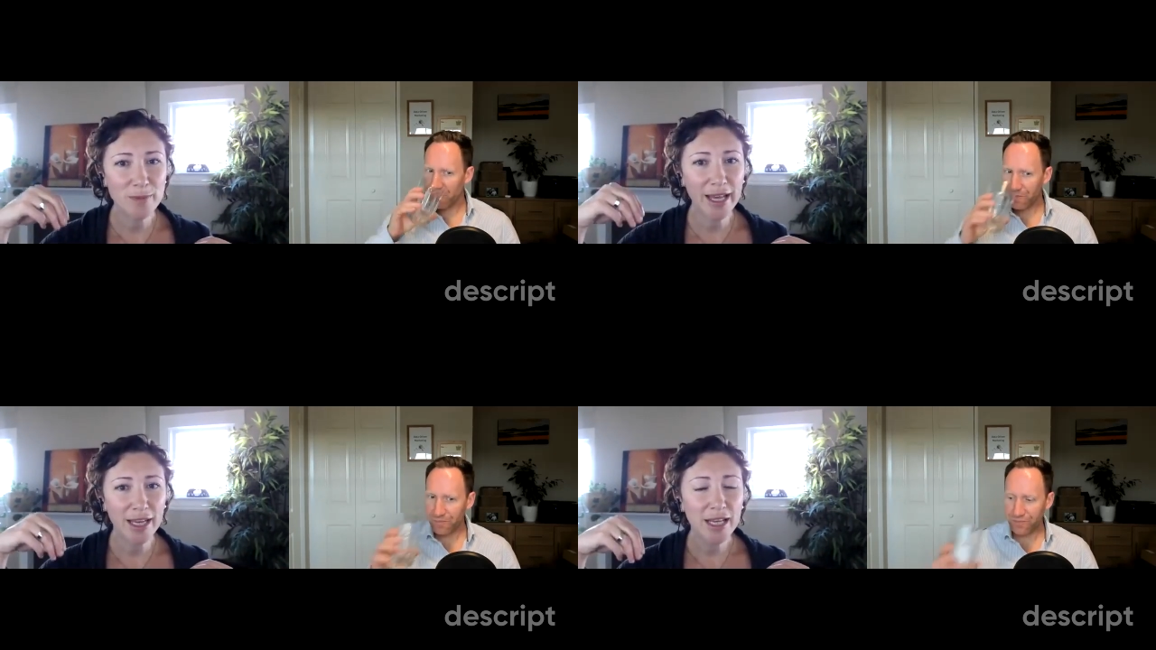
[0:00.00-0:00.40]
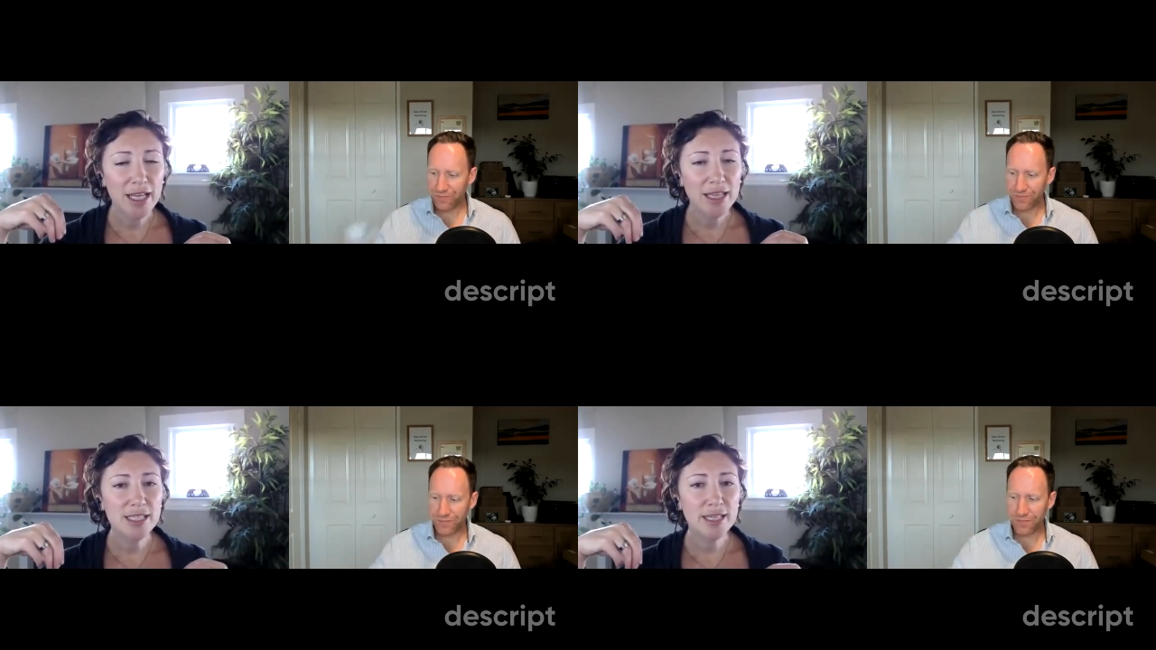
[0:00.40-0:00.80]
Speaker 1: but
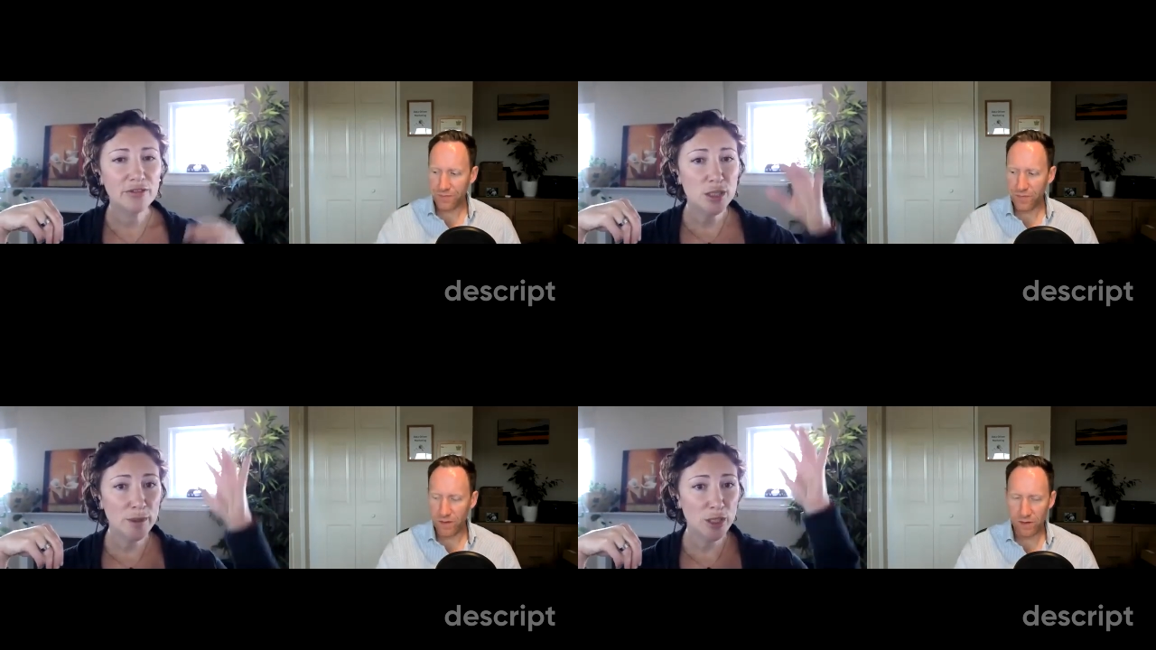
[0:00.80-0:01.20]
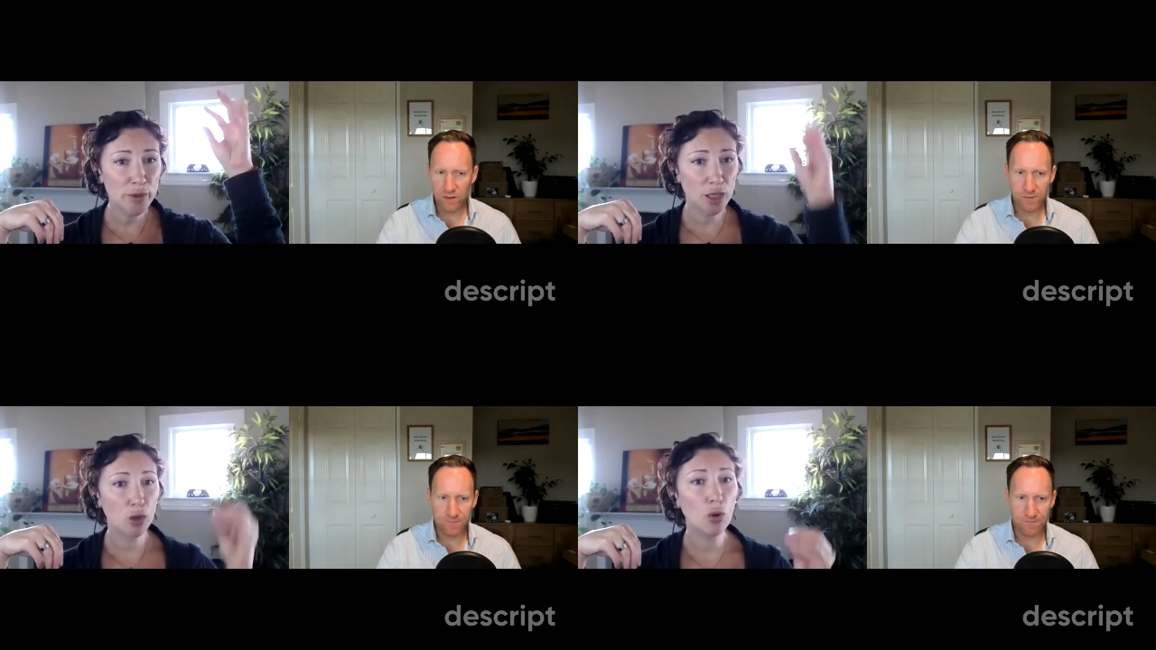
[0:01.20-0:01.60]
the difference
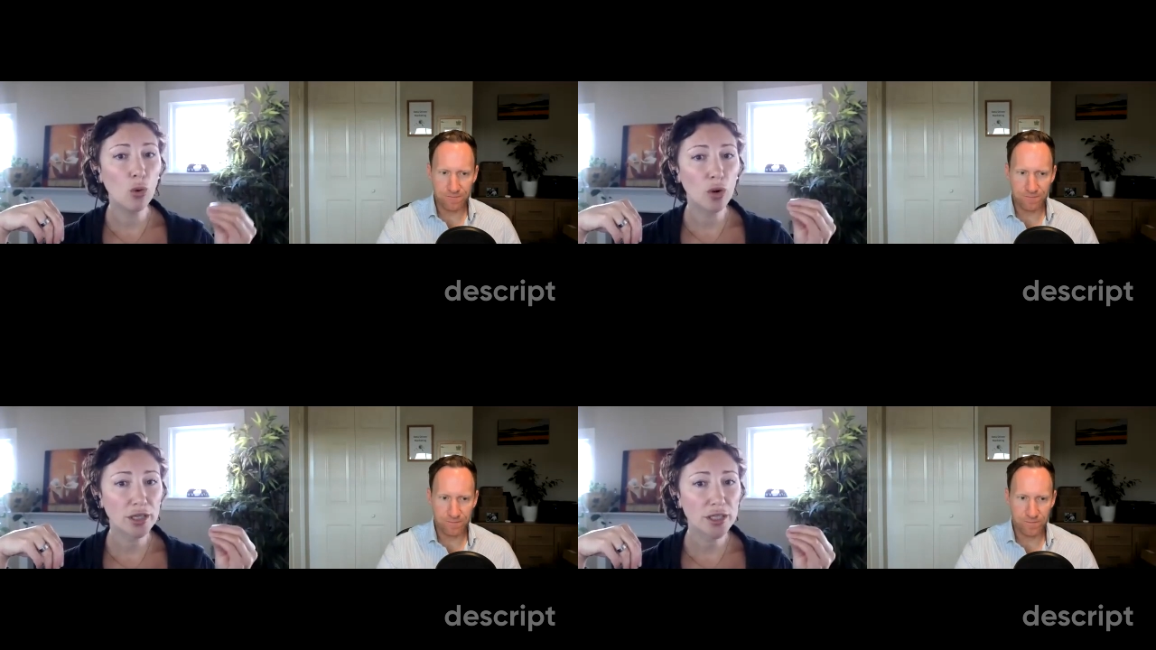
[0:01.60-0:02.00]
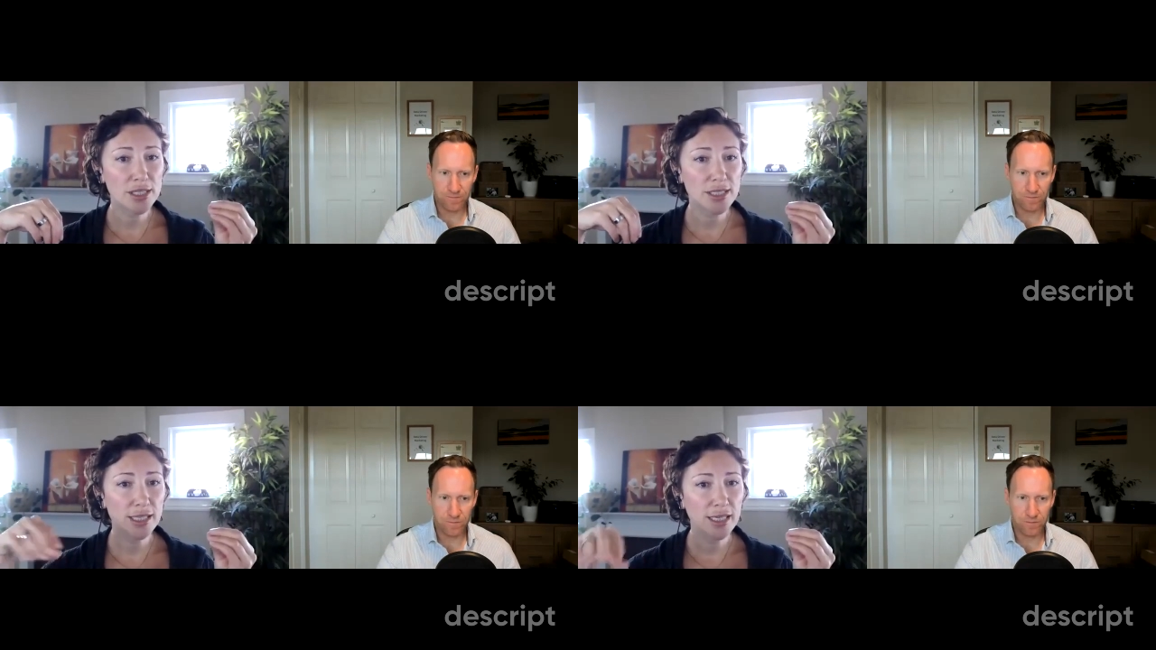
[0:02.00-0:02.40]
between a
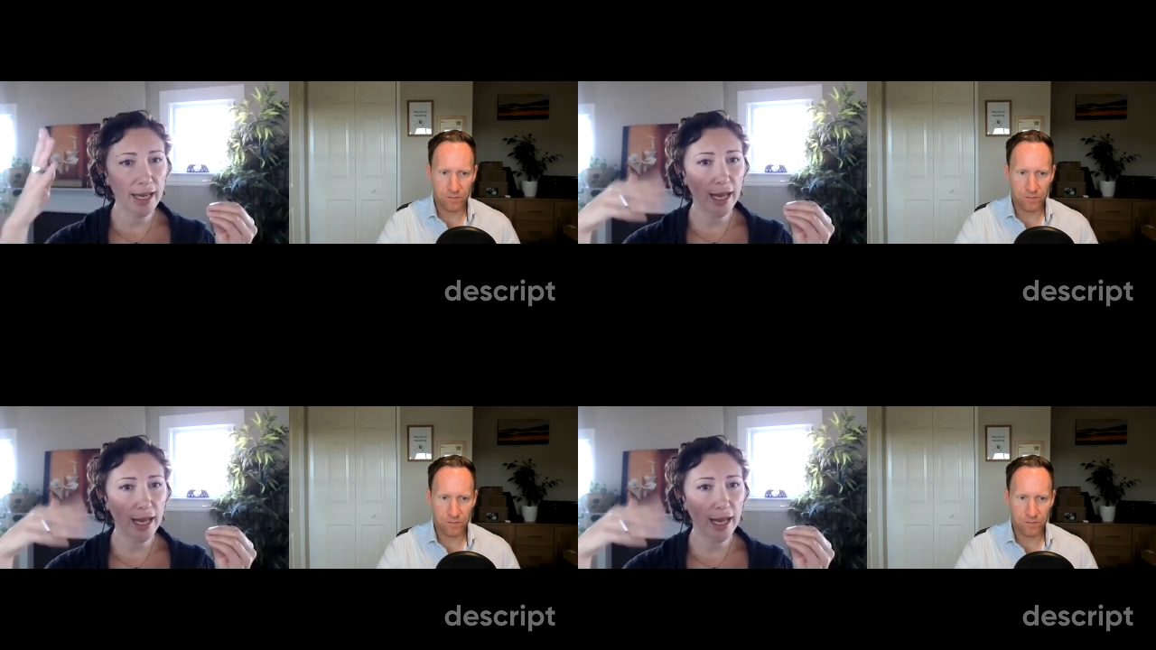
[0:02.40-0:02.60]
course